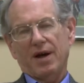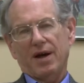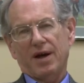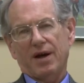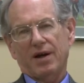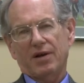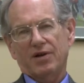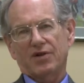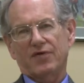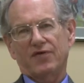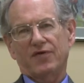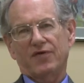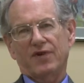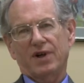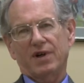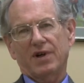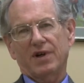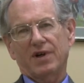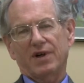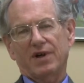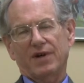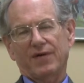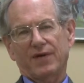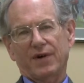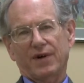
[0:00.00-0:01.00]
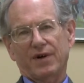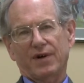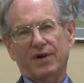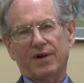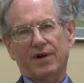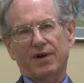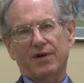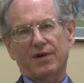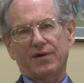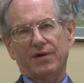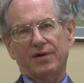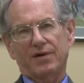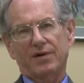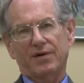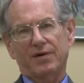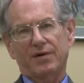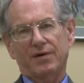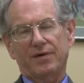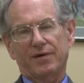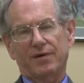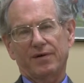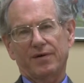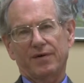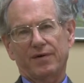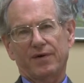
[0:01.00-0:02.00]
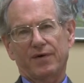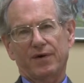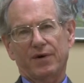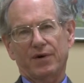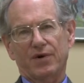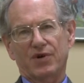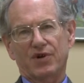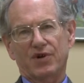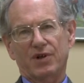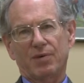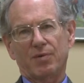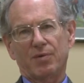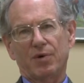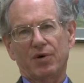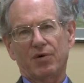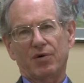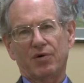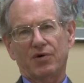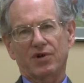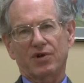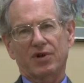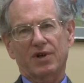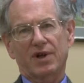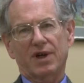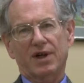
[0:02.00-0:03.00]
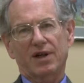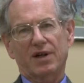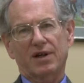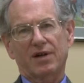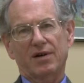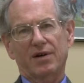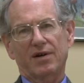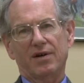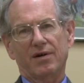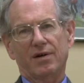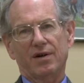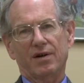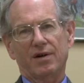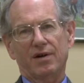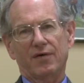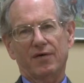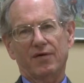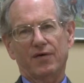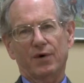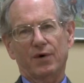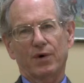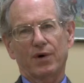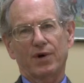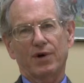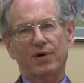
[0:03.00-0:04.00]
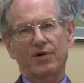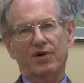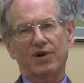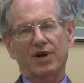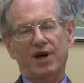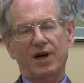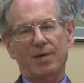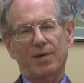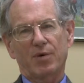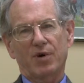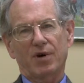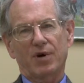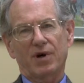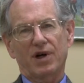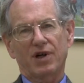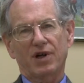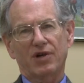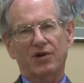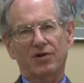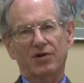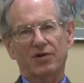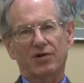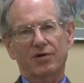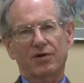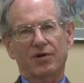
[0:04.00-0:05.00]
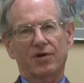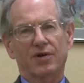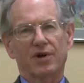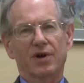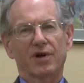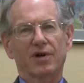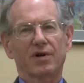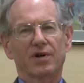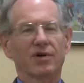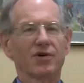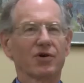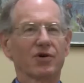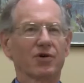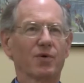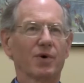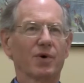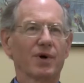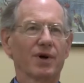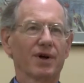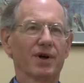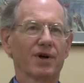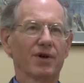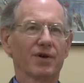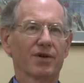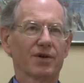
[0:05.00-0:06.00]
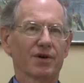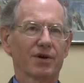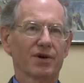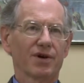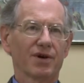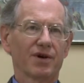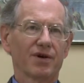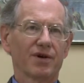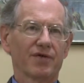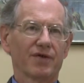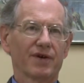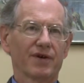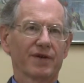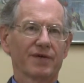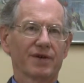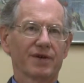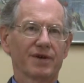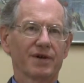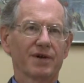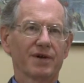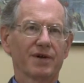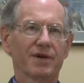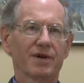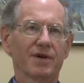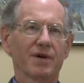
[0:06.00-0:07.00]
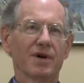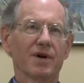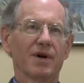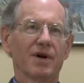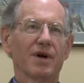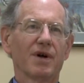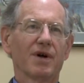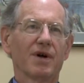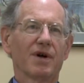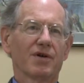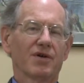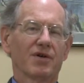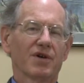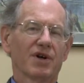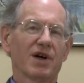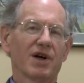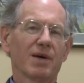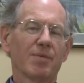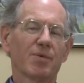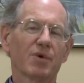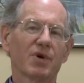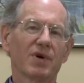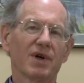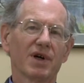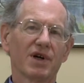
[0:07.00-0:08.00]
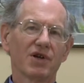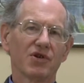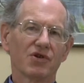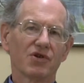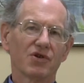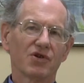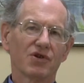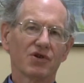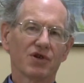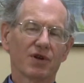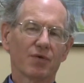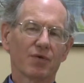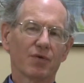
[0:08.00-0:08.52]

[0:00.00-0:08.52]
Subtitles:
And it's very difficult for someone who's elected on a 4-year time horizon to think on 20, 30, or 50-year time horizons.